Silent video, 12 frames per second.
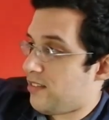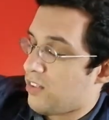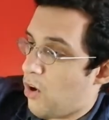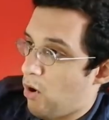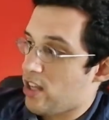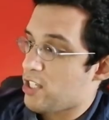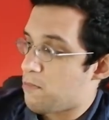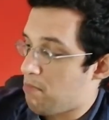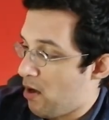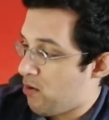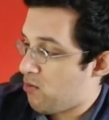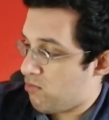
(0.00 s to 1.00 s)
got his
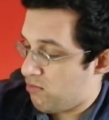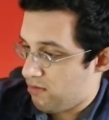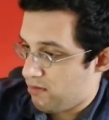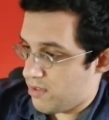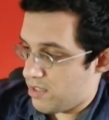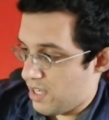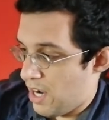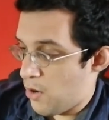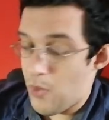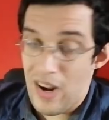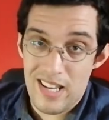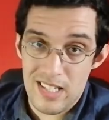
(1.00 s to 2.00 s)
bones
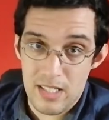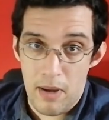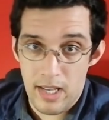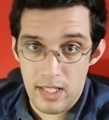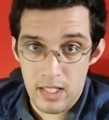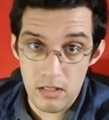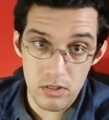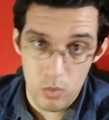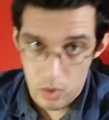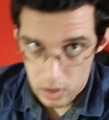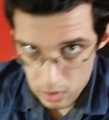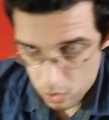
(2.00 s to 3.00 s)
erased by
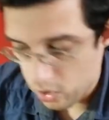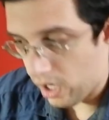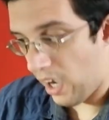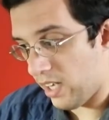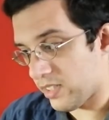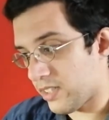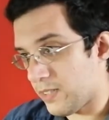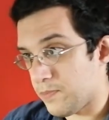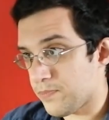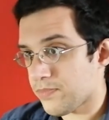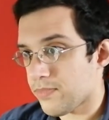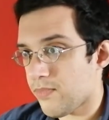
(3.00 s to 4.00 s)
Gilderoy Lockhart,
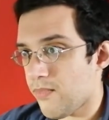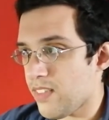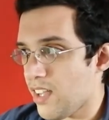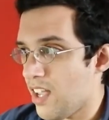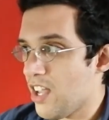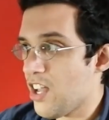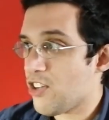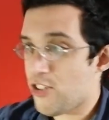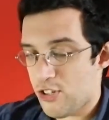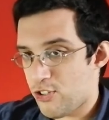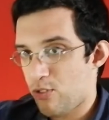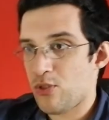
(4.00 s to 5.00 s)

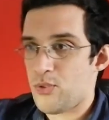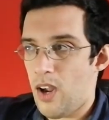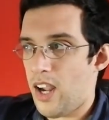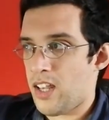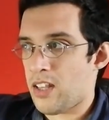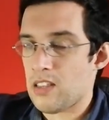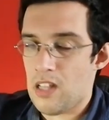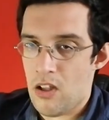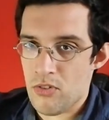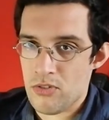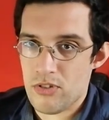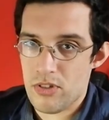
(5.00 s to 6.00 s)
just to try and
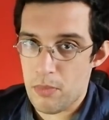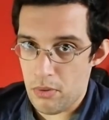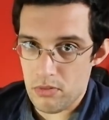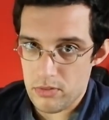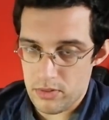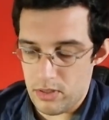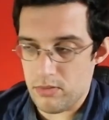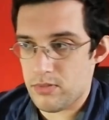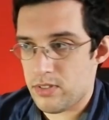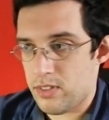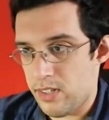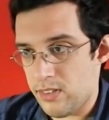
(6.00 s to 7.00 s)
launch Depulso.
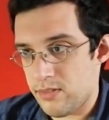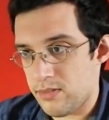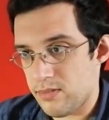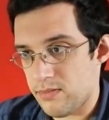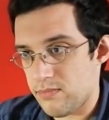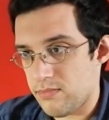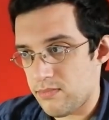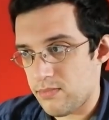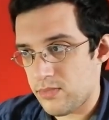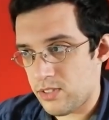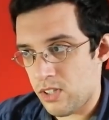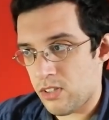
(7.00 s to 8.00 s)
So,
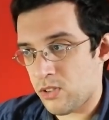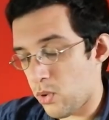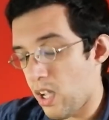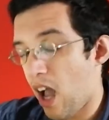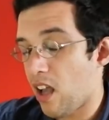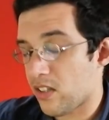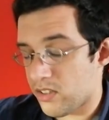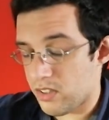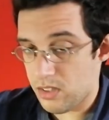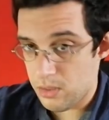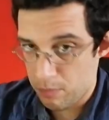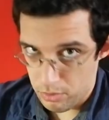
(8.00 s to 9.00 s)
so to
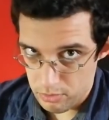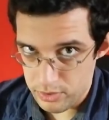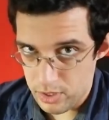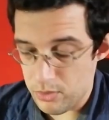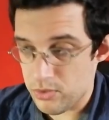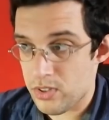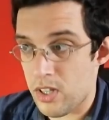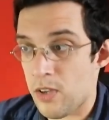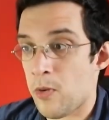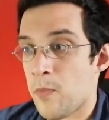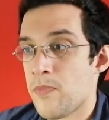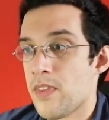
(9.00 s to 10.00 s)
cast Depulso. So,